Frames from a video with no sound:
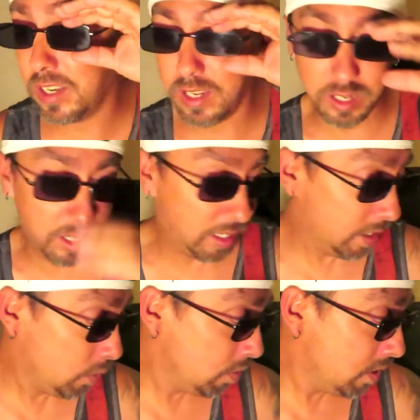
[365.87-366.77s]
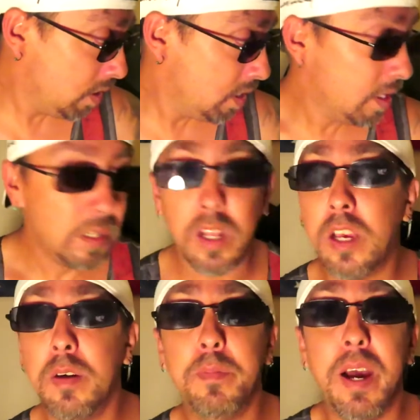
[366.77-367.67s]
and then they
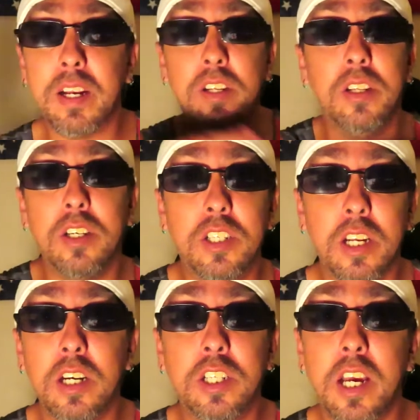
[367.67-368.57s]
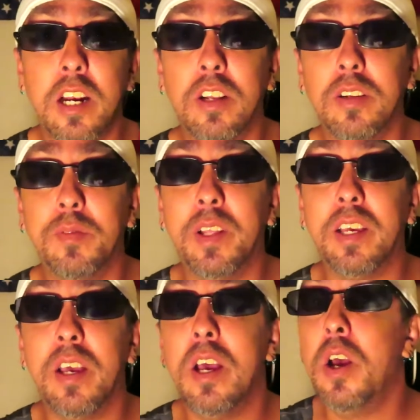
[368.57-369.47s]
come back to their their channel and they're
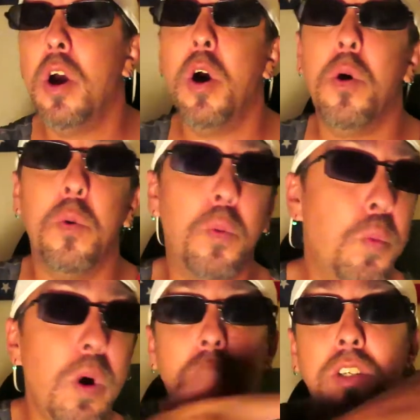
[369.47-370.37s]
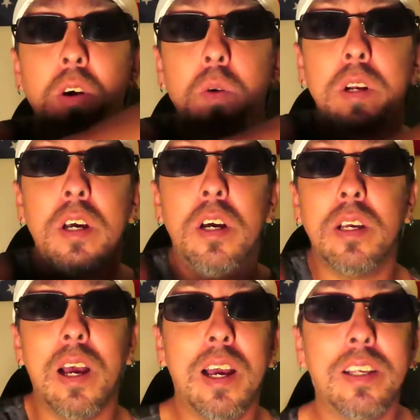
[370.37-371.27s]
like what's going on
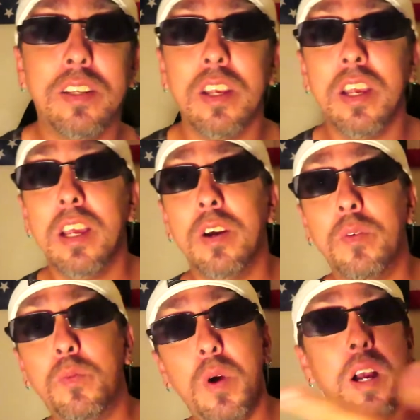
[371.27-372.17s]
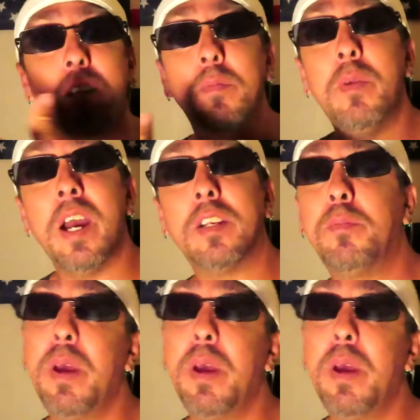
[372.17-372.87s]
guys welcome back to